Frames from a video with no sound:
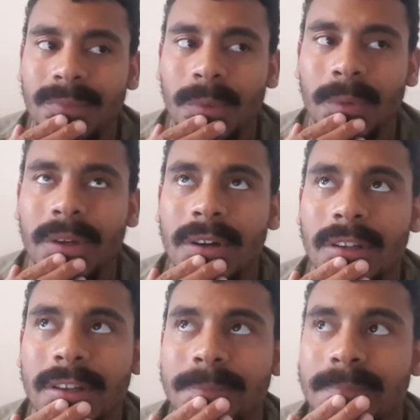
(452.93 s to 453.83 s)
what we
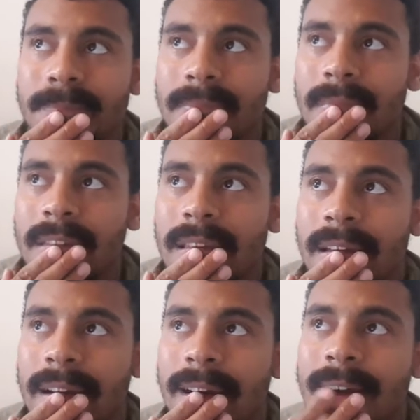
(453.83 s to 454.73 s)
call it.
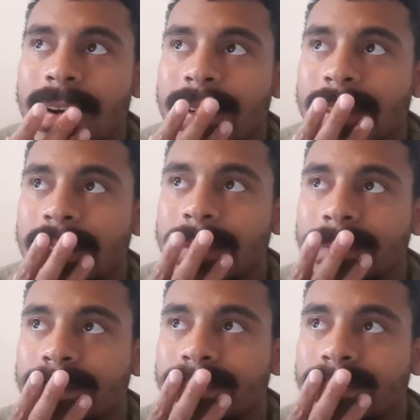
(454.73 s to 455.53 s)
I